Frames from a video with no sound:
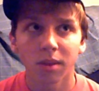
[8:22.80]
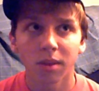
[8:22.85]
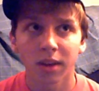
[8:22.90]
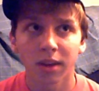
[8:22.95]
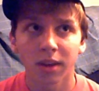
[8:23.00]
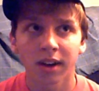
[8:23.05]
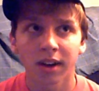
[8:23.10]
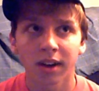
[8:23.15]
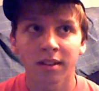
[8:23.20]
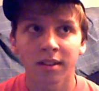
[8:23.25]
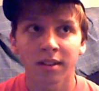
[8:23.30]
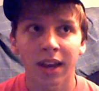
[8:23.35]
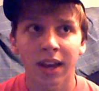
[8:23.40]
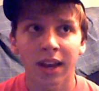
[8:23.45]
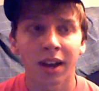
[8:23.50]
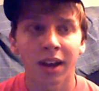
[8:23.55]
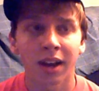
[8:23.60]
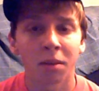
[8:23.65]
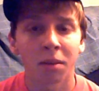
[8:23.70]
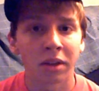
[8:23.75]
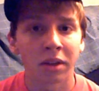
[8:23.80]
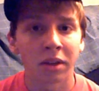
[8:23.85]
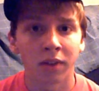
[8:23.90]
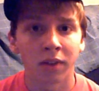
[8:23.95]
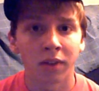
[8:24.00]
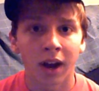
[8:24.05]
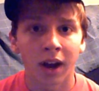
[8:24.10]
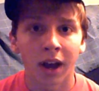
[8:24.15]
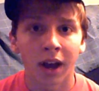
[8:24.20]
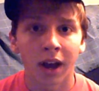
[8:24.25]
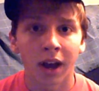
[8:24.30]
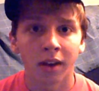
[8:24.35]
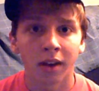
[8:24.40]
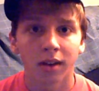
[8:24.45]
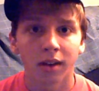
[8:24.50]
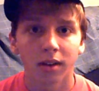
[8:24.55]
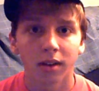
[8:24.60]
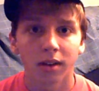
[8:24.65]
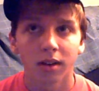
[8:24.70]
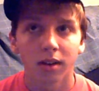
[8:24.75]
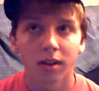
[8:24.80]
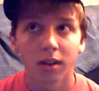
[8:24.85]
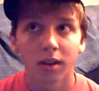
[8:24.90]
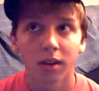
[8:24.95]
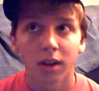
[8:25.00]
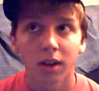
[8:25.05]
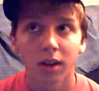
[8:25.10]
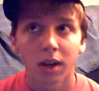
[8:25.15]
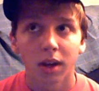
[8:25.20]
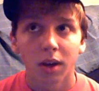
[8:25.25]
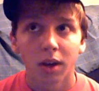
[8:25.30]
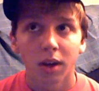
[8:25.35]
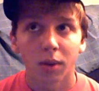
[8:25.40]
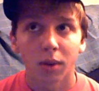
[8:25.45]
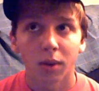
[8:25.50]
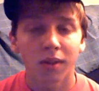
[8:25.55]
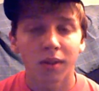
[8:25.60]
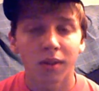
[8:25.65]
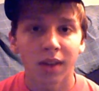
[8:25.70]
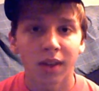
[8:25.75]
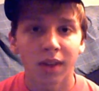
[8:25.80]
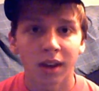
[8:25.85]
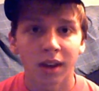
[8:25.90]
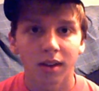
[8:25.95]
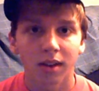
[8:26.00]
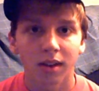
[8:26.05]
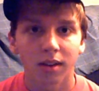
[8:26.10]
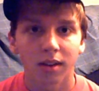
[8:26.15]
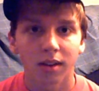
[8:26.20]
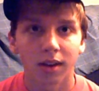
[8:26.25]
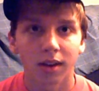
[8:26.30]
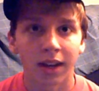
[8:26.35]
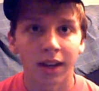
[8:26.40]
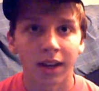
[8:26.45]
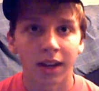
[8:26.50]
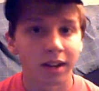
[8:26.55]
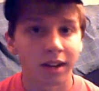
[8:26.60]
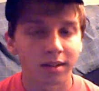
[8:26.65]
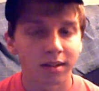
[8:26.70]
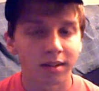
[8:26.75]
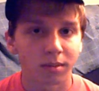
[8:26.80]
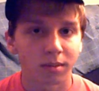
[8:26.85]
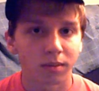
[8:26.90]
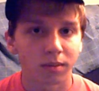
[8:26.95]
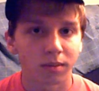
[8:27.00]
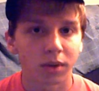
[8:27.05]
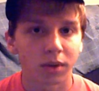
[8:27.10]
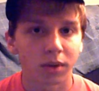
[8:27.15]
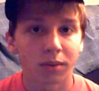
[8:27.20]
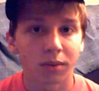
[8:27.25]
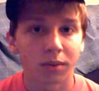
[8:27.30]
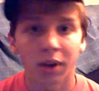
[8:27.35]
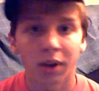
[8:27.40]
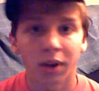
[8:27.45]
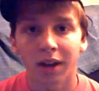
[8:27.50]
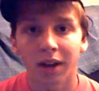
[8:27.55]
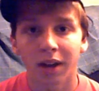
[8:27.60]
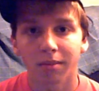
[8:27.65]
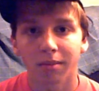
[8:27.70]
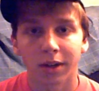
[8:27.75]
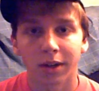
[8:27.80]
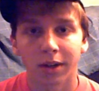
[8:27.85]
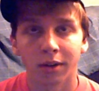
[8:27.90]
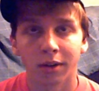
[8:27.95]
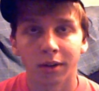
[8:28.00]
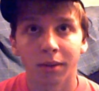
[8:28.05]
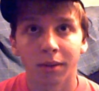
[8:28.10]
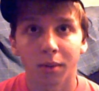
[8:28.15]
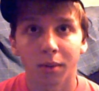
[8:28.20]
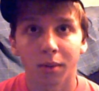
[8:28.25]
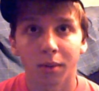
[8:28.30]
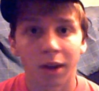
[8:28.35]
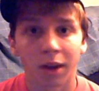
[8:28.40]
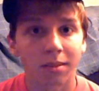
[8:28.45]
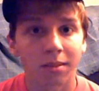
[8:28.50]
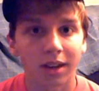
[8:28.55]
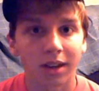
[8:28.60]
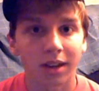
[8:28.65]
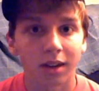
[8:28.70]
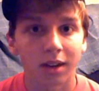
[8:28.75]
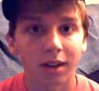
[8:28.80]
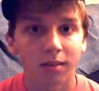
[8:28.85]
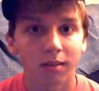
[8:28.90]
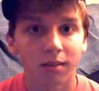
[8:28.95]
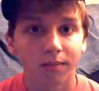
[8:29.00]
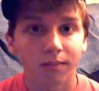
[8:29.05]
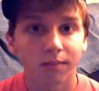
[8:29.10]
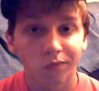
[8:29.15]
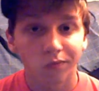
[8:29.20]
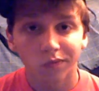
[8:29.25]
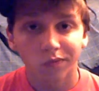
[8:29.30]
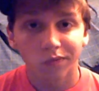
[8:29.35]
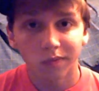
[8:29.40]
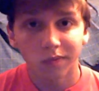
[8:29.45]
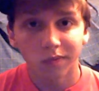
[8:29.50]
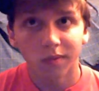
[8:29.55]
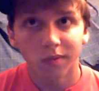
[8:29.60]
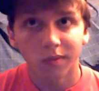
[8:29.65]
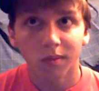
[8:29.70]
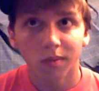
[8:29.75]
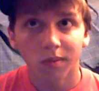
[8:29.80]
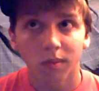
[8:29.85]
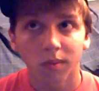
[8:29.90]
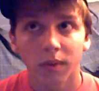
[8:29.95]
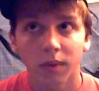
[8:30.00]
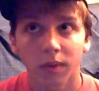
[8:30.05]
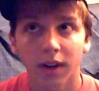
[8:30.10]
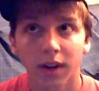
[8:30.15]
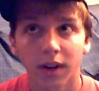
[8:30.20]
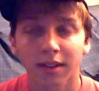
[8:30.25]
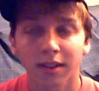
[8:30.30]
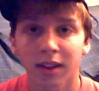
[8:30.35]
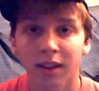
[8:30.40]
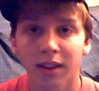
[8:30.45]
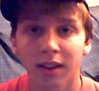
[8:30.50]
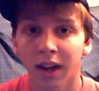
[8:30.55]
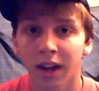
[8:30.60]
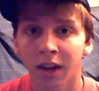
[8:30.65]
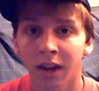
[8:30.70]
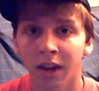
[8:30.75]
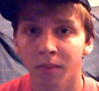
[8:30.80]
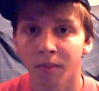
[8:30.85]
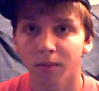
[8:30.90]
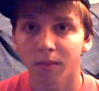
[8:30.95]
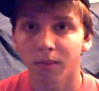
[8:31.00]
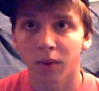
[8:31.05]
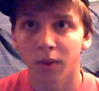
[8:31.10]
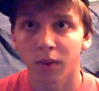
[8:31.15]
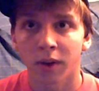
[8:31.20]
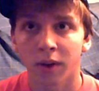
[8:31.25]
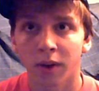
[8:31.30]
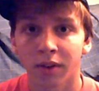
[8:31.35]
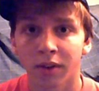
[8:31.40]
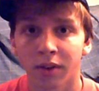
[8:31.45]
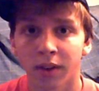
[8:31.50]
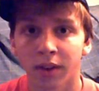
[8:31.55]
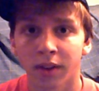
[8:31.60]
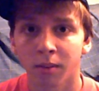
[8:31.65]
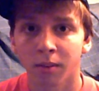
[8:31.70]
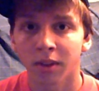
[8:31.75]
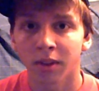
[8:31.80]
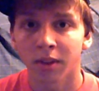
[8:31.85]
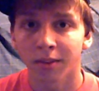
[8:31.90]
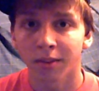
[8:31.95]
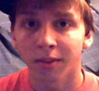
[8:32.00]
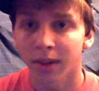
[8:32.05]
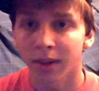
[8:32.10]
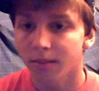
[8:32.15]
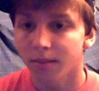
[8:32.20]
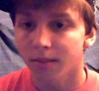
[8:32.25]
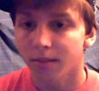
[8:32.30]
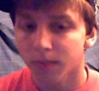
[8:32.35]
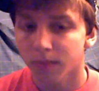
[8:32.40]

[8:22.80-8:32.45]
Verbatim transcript: because I cannot believe a God would think against would, would not agree with what I'm saying. I'm not saying that I know everything, believe me.